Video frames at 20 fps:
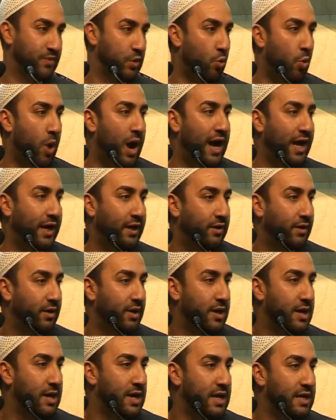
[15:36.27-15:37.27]
Why?
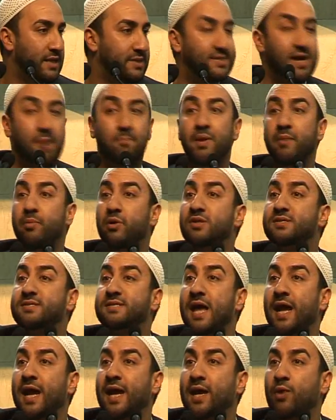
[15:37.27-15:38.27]
Some people
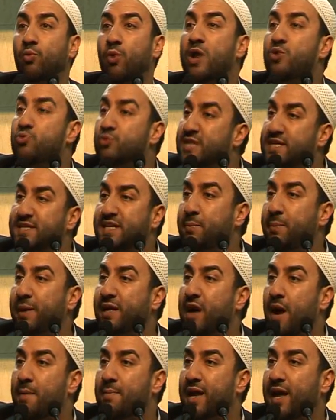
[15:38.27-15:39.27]
say, when did he
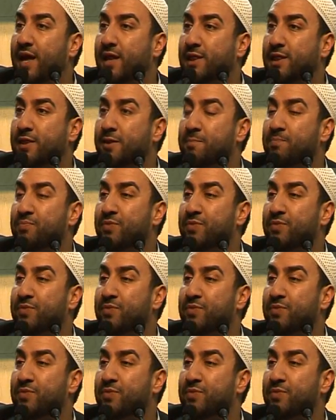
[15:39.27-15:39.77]
become ill?